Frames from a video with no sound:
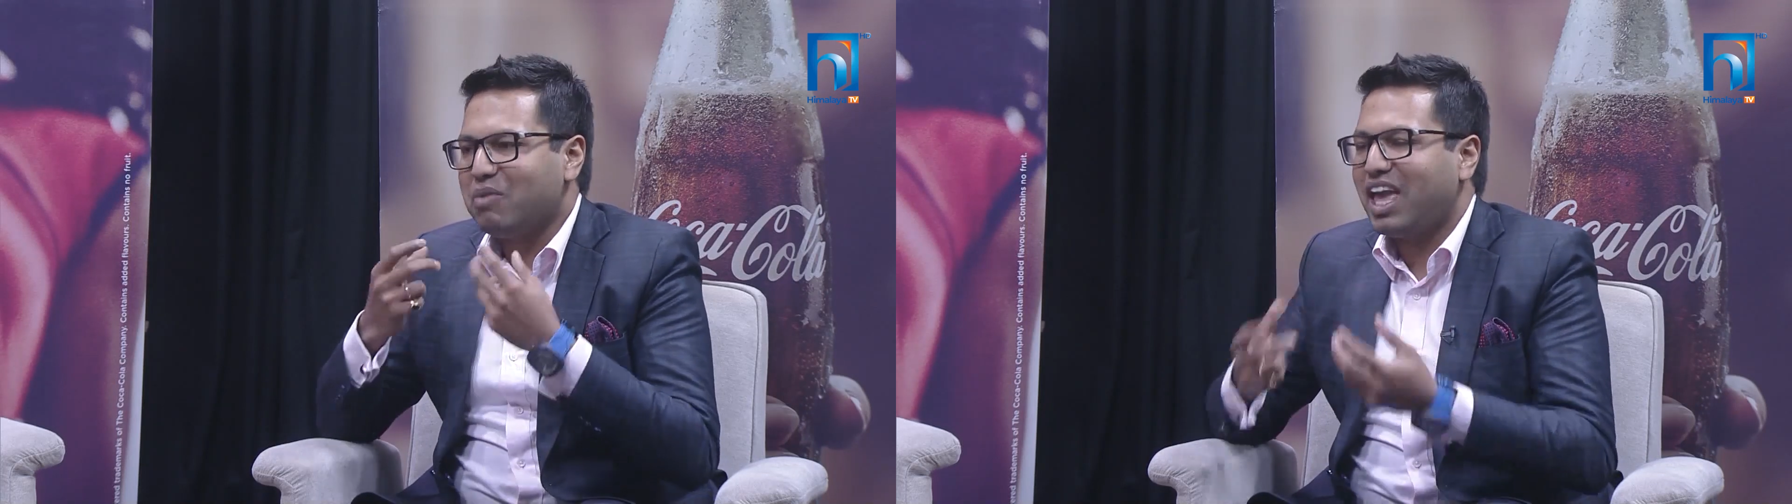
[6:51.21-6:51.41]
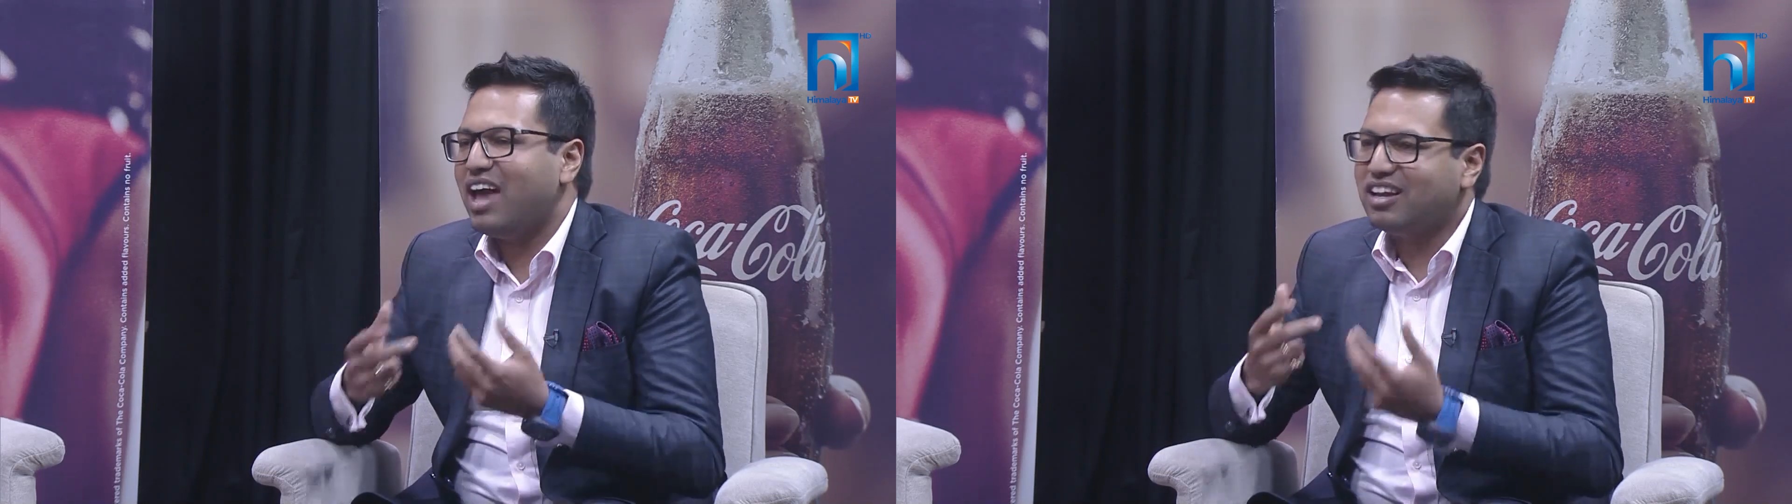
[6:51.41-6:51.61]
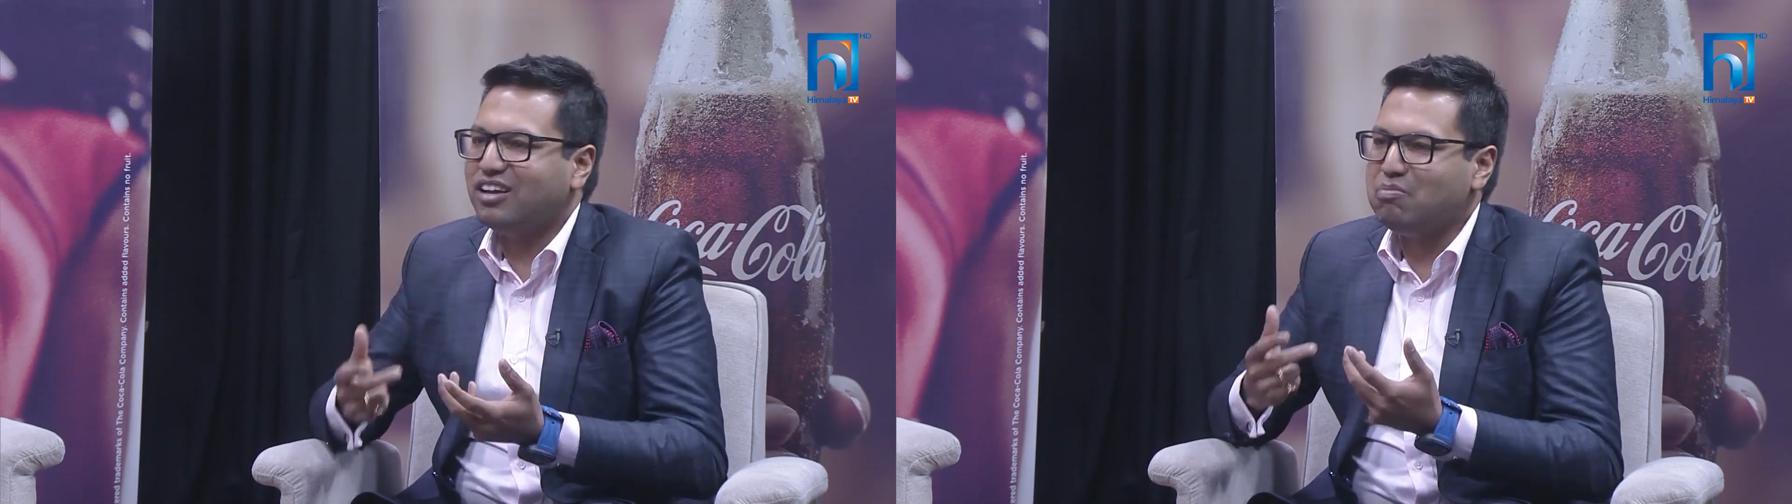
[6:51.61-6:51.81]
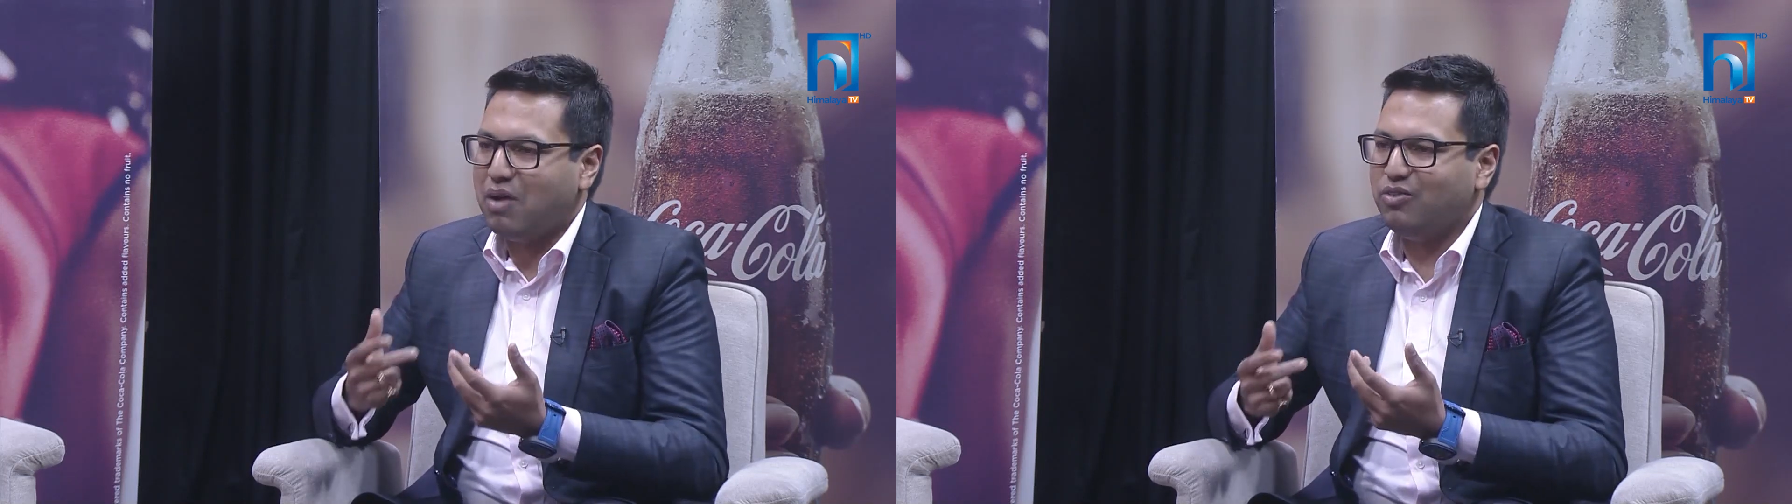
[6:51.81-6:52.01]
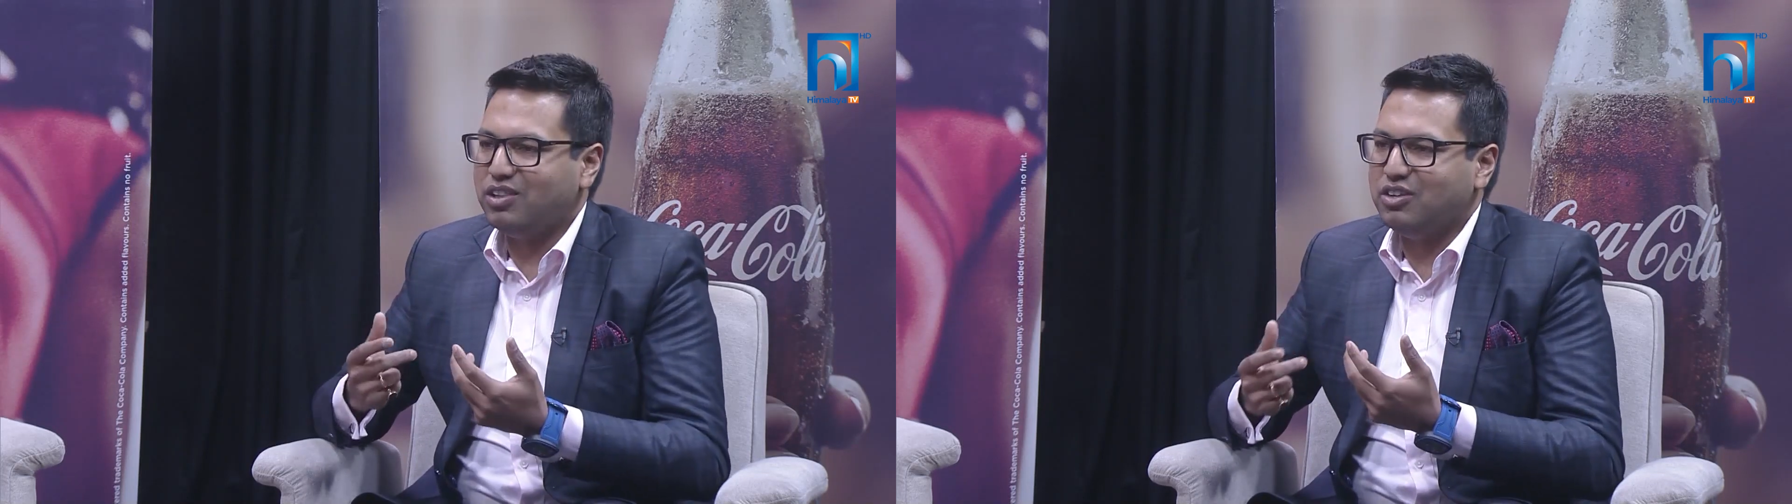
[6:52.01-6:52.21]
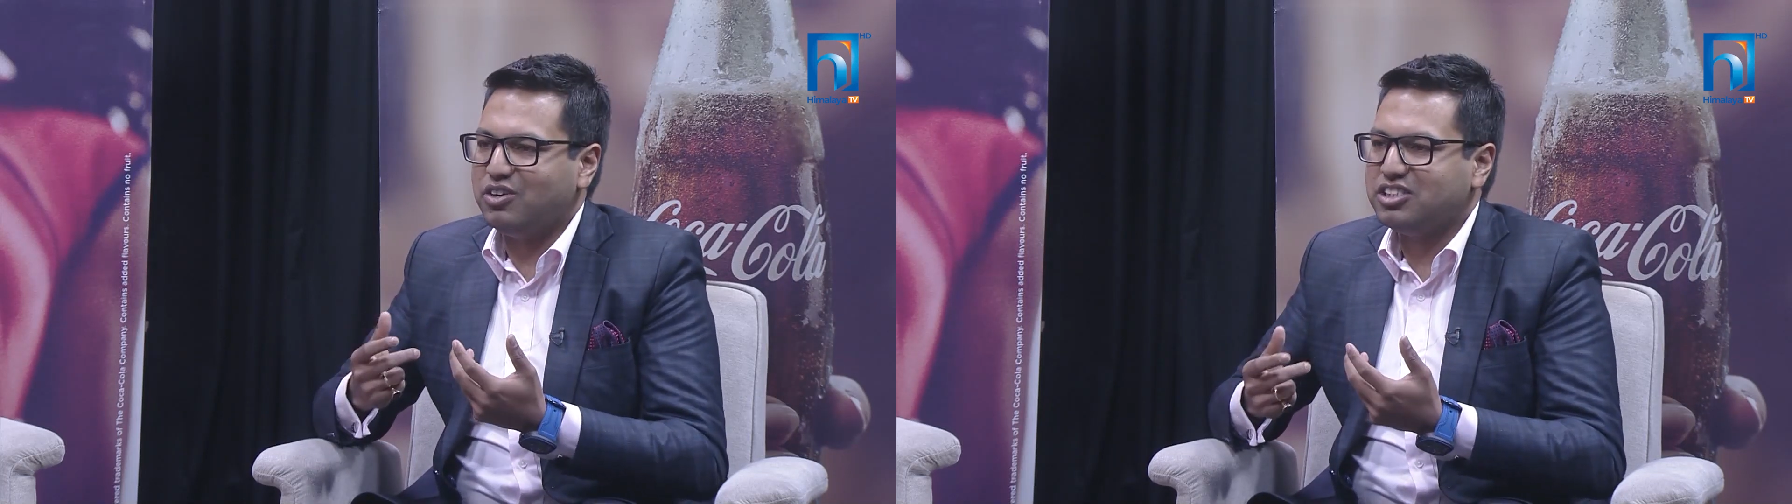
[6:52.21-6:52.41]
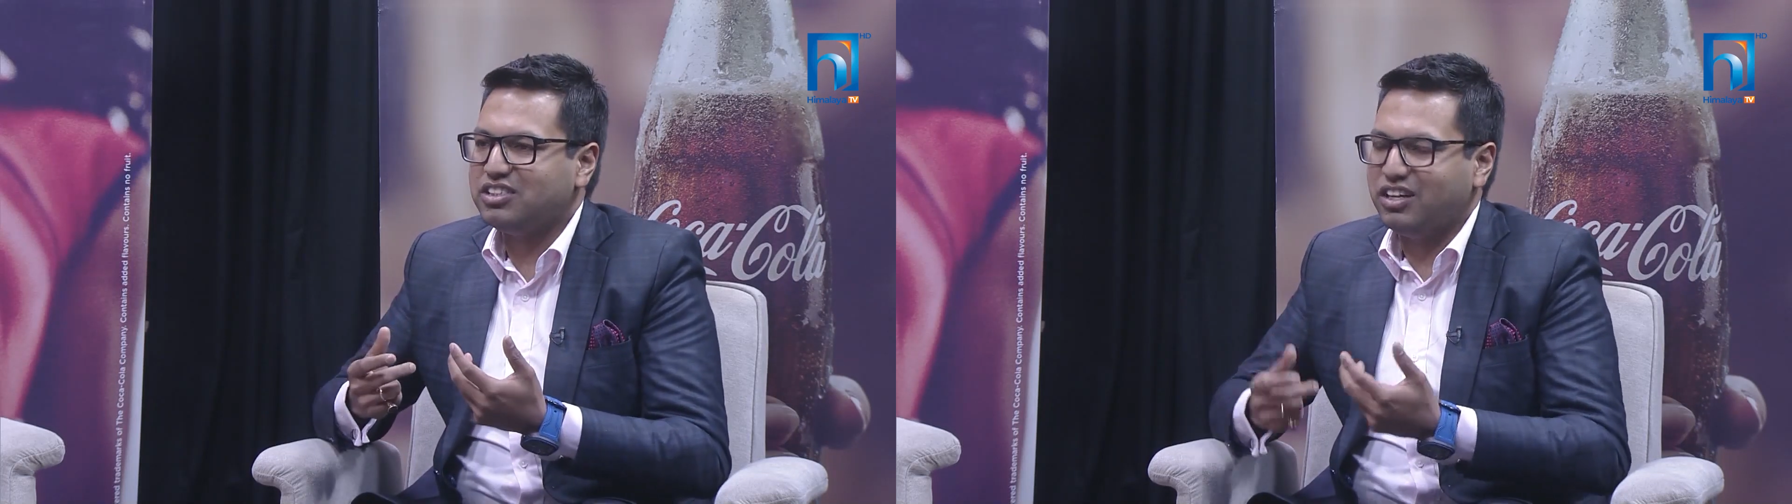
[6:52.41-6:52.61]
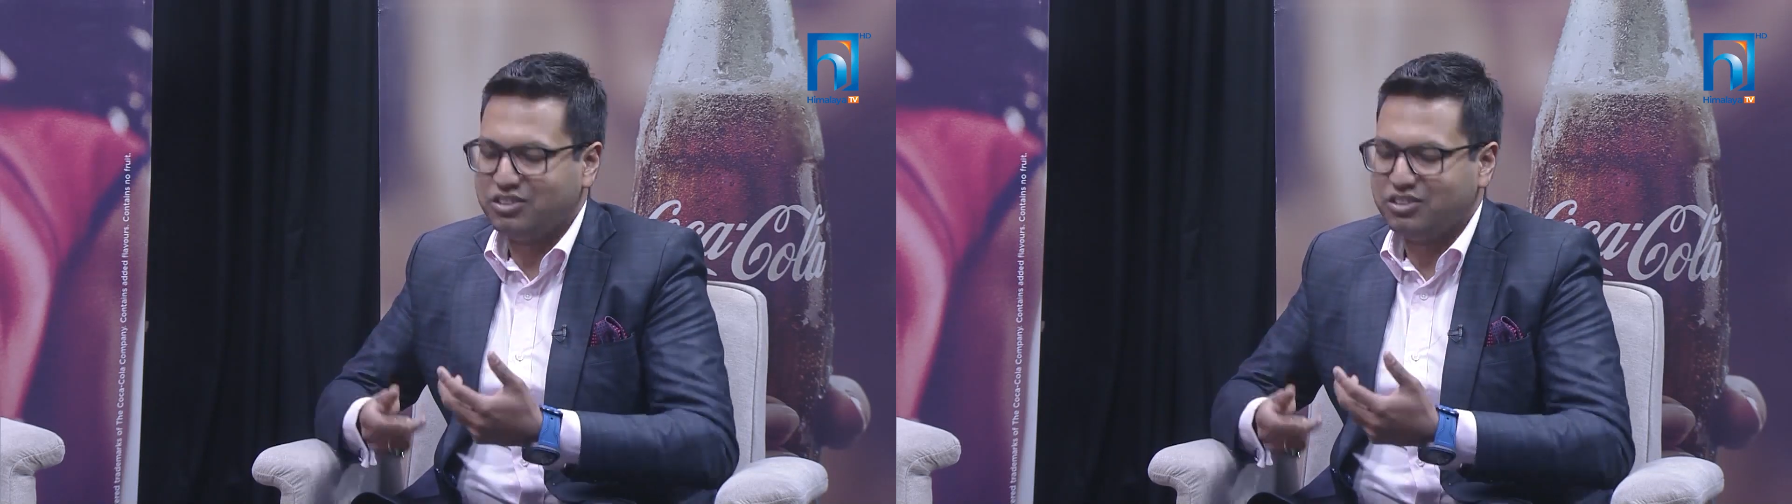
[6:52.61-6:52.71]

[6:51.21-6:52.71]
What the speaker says: mechanical marvel the watches are.